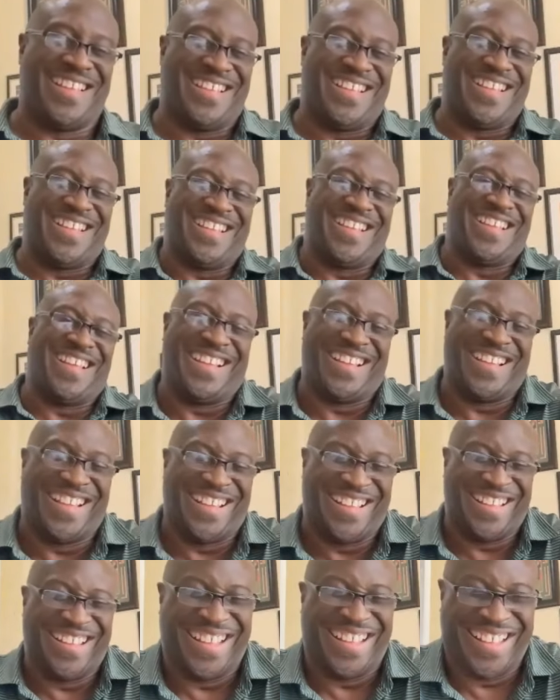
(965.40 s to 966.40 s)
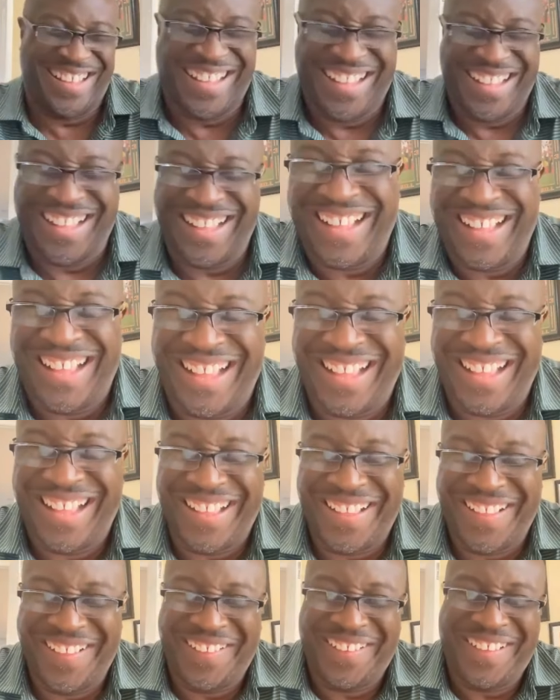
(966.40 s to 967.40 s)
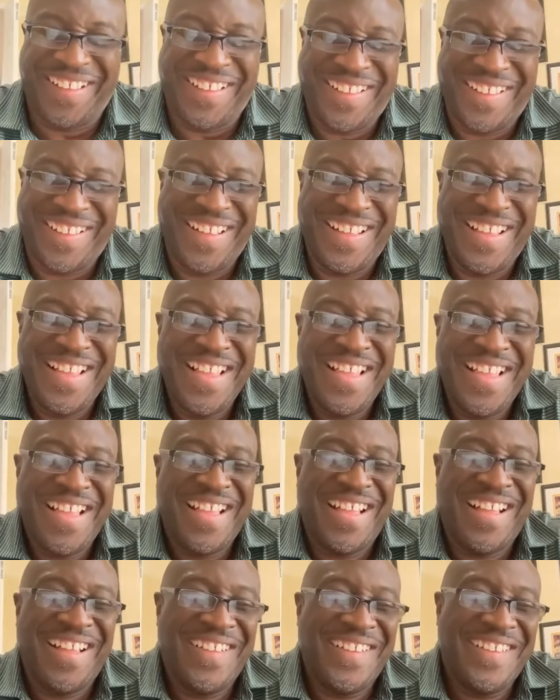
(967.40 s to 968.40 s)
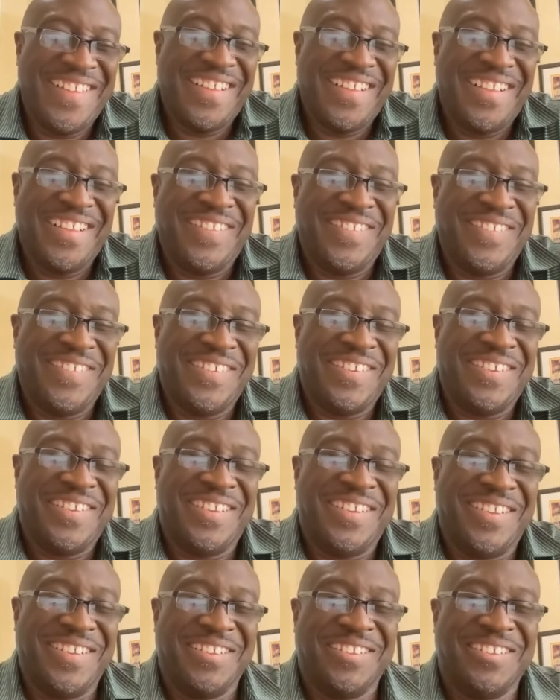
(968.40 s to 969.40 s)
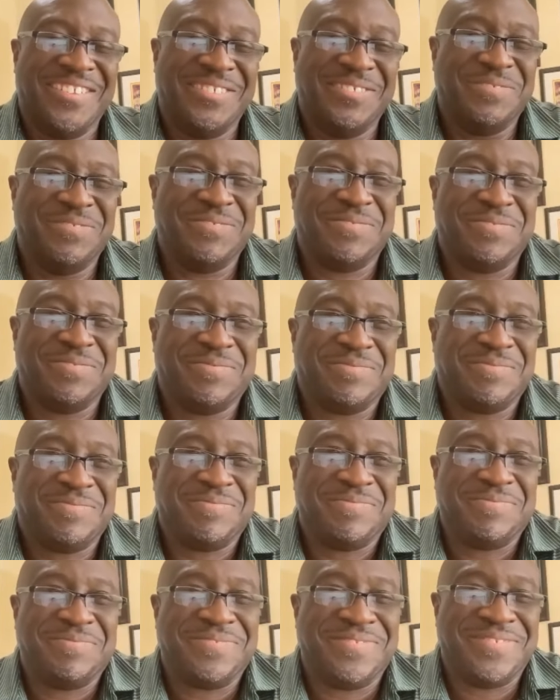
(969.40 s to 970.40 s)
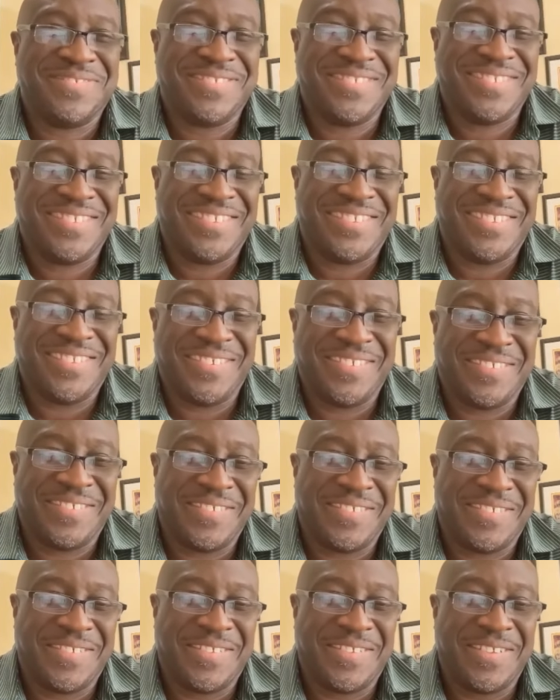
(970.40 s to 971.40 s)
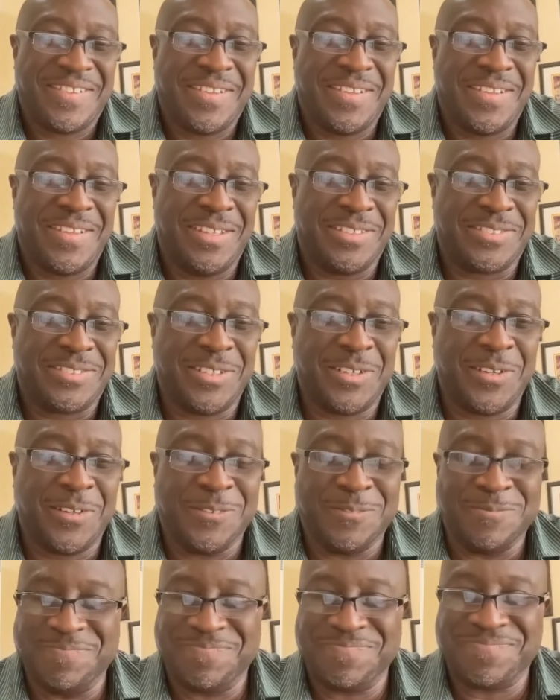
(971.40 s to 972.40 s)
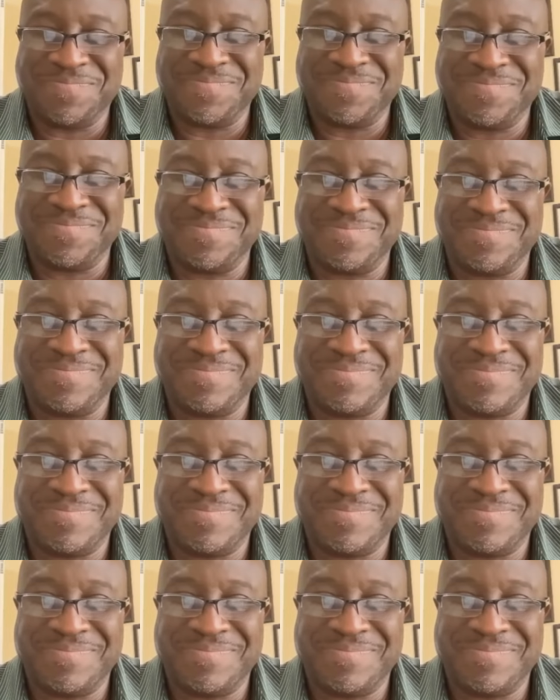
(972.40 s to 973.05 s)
This person isn't speaking.